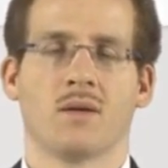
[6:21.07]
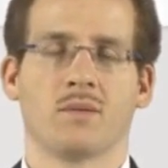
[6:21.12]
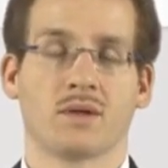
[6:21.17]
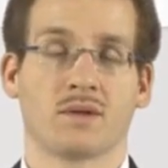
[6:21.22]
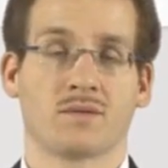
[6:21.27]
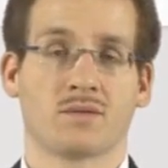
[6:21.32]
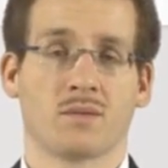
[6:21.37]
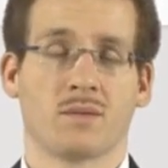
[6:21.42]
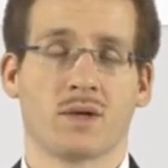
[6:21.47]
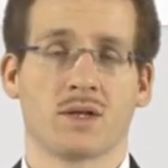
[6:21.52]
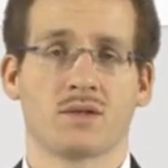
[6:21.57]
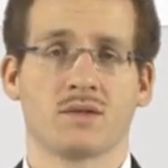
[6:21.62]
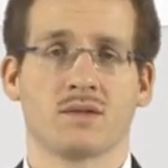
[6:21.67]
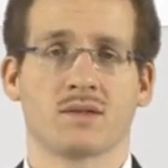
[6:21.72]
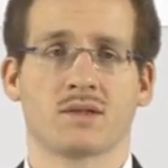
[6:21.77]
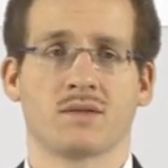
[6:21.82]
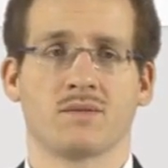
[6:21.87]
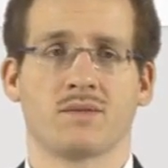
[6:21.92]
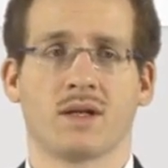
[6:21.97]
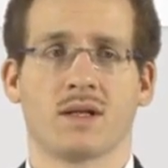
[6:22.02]
information
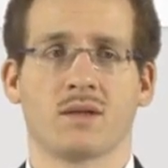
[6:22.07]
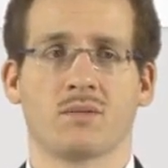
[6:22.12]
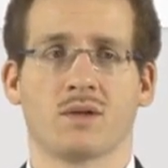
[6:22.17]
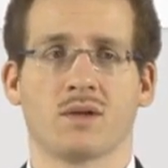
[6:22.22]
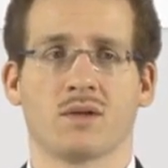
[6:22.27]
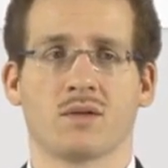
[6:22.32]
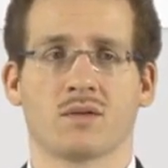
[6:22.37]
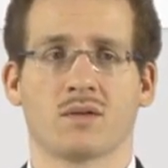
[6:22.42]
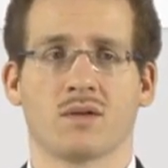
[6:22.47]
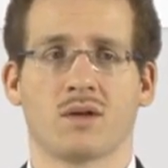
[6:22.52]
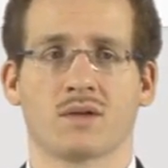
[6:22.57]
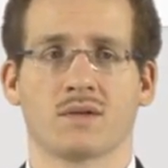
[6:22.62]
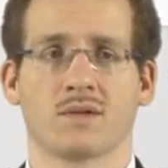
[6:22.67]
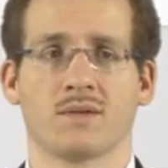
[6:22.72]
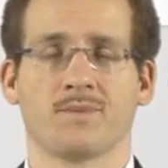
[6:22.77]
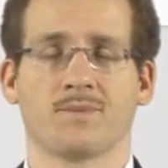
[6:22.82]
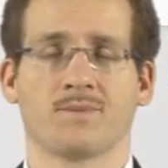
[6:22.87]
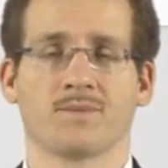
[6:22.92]
is available or not.